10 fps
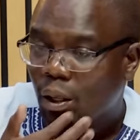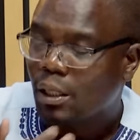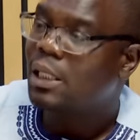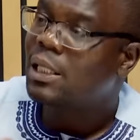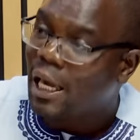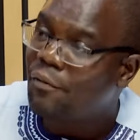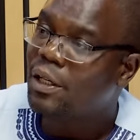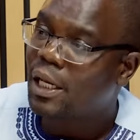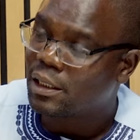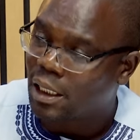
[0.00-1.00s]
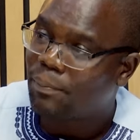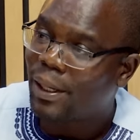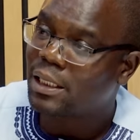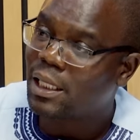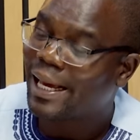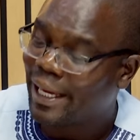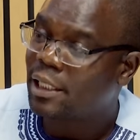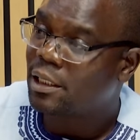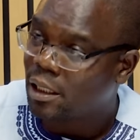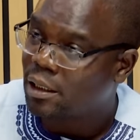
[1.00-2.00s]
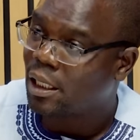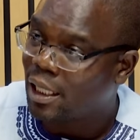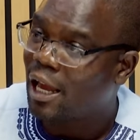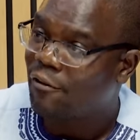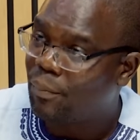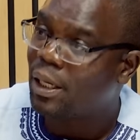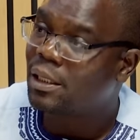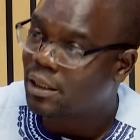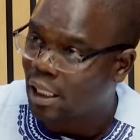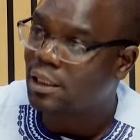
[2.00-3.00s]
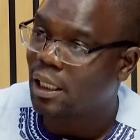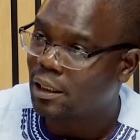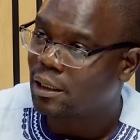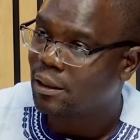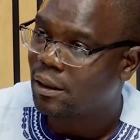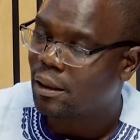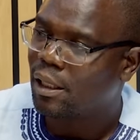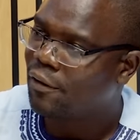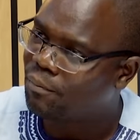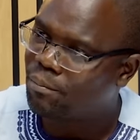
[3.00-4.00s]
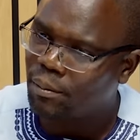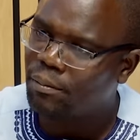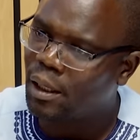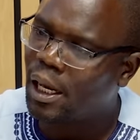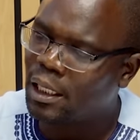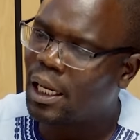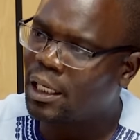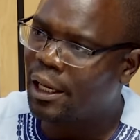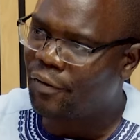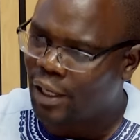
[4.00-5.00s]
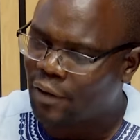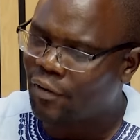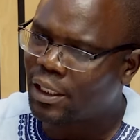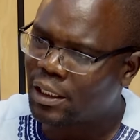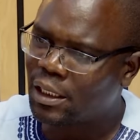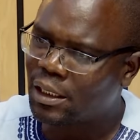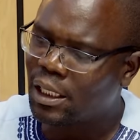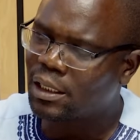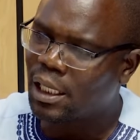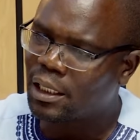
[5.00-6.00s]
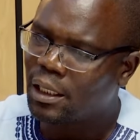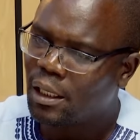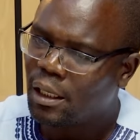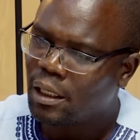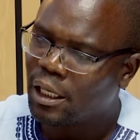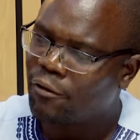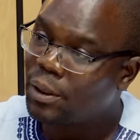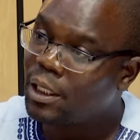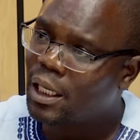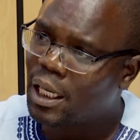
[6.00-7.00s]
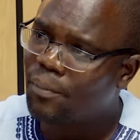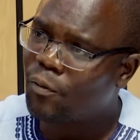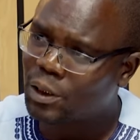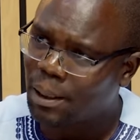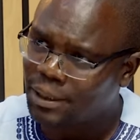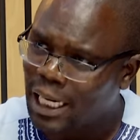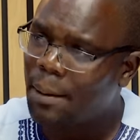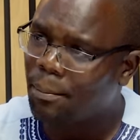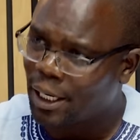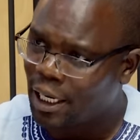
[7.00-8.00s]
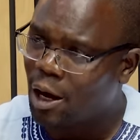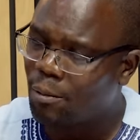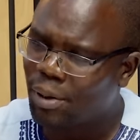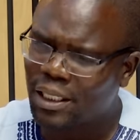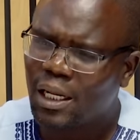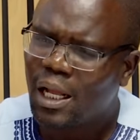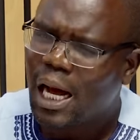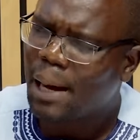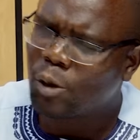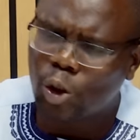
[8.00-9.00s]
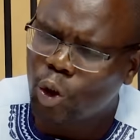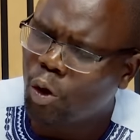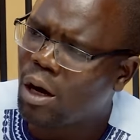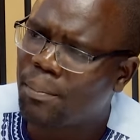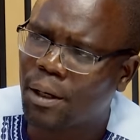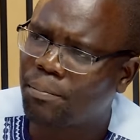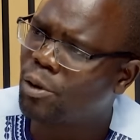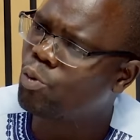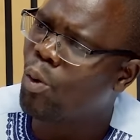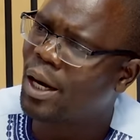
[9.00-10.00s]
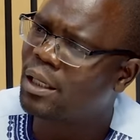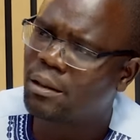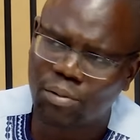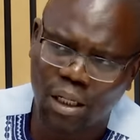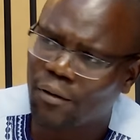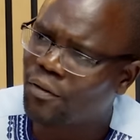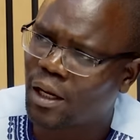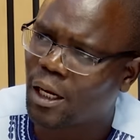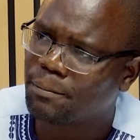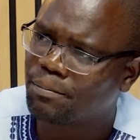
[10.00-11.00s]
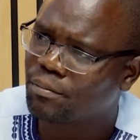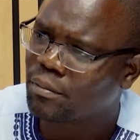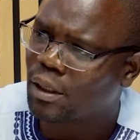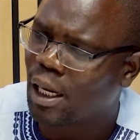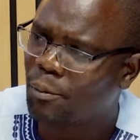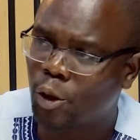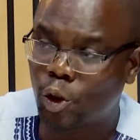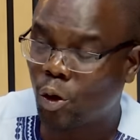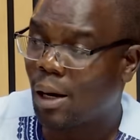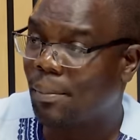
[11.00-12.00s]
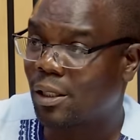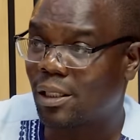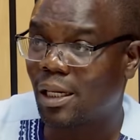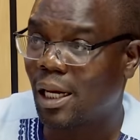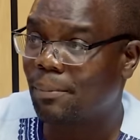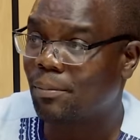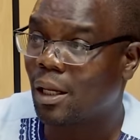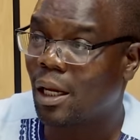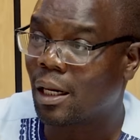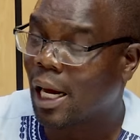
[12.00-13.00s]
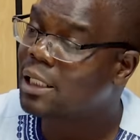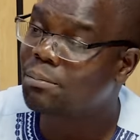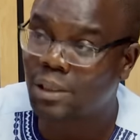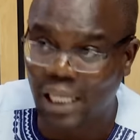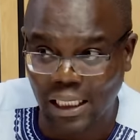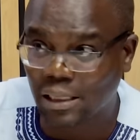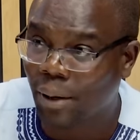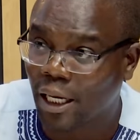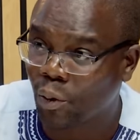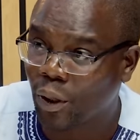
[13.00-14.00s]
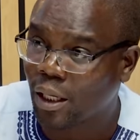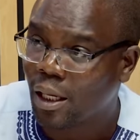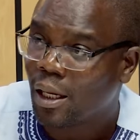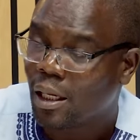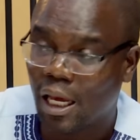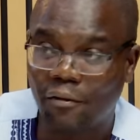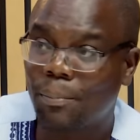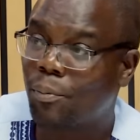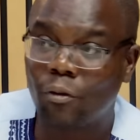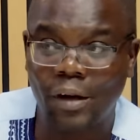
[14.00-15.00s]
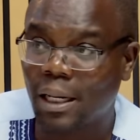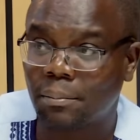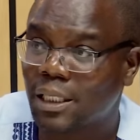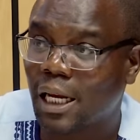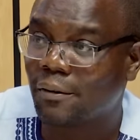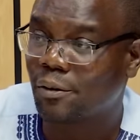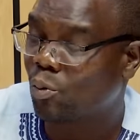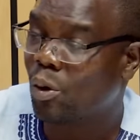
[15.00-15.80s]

There's evidence that parties like Action SA, they have built structures. They have an advantage in the sense that they've been in the game for some time by now. But I'm not sure about Build One South Africa. I'm not sure about Rise Mzanzi, by the way. Mm-hmm. They haven't proven themselves.